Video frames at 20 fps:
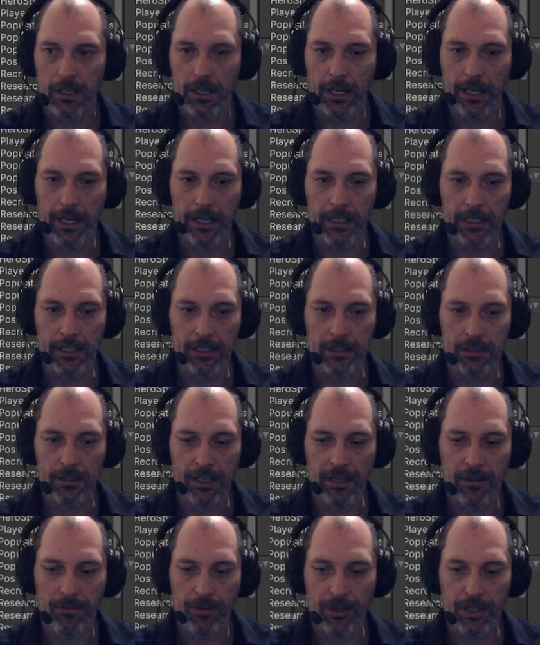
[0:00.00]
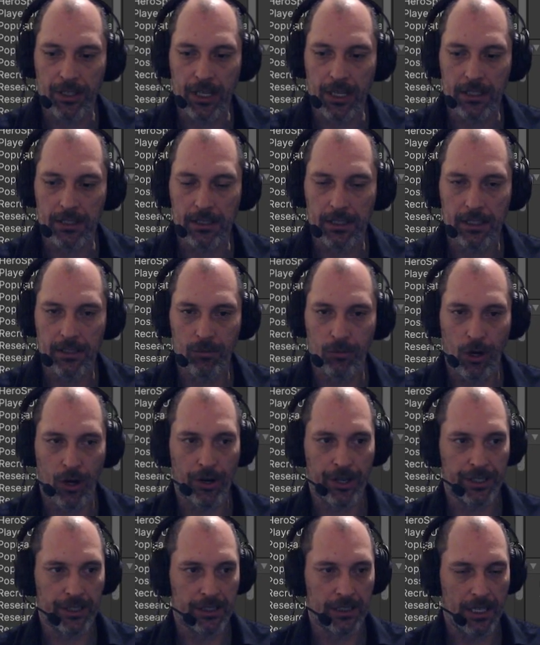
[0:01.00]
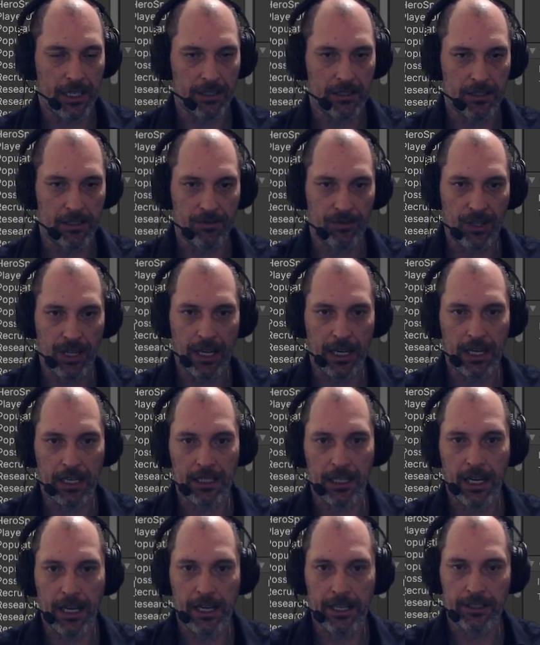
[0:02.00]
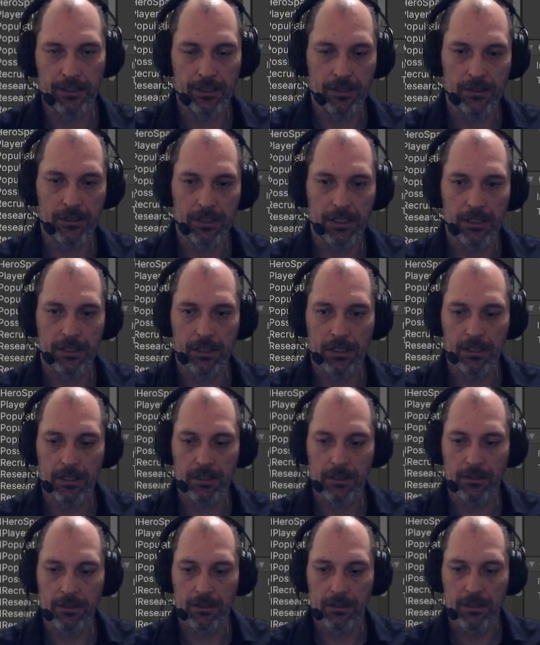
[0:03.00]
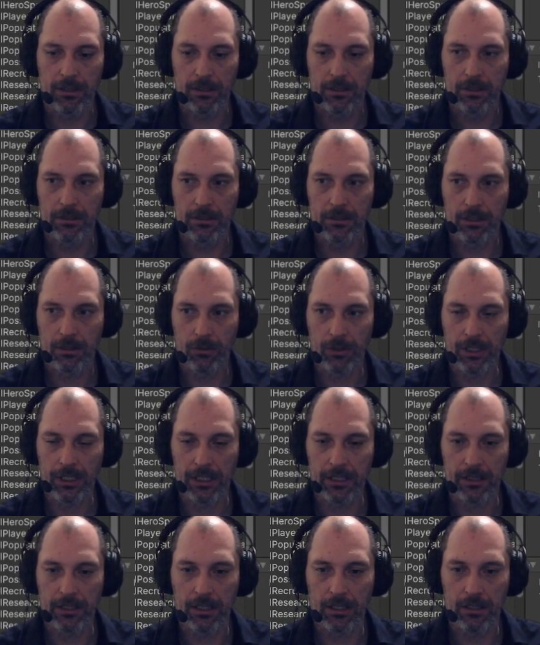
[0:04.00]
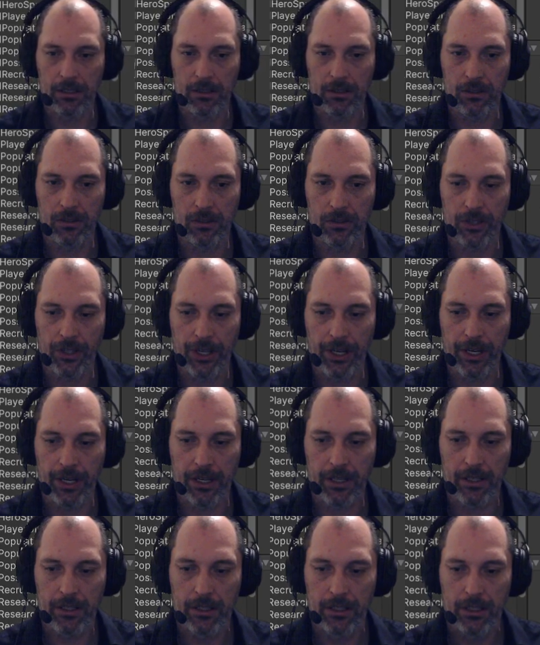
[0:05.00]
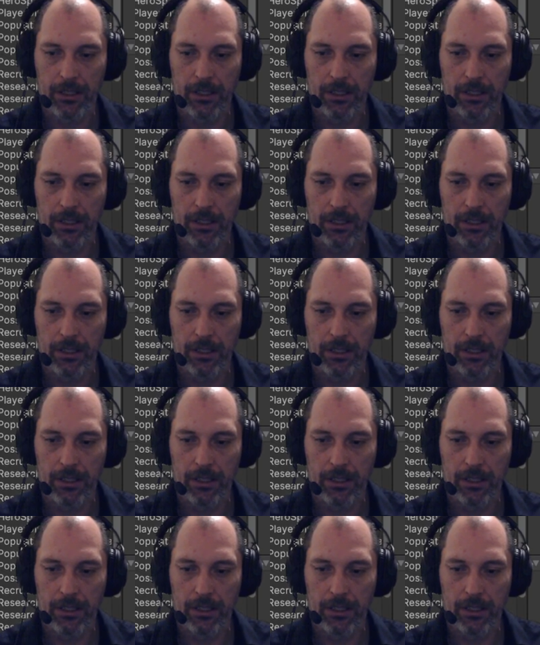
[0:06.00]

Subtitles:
If it does, it won't exist if the AI is doing it though. So we need the null there.